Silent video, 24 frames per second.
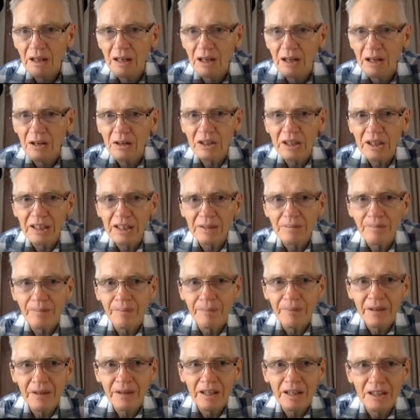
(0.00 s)
Okay,
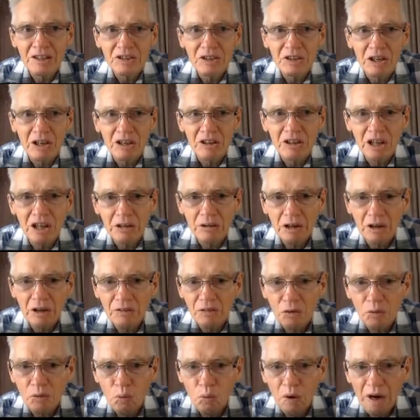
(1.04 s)
so I'll go
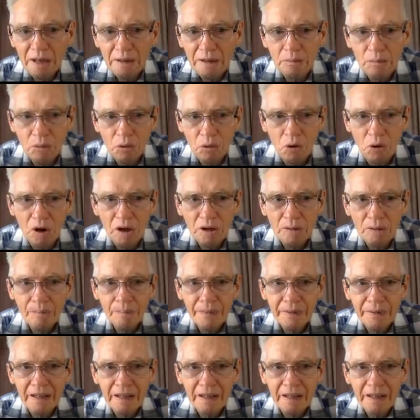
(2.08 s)
over one more,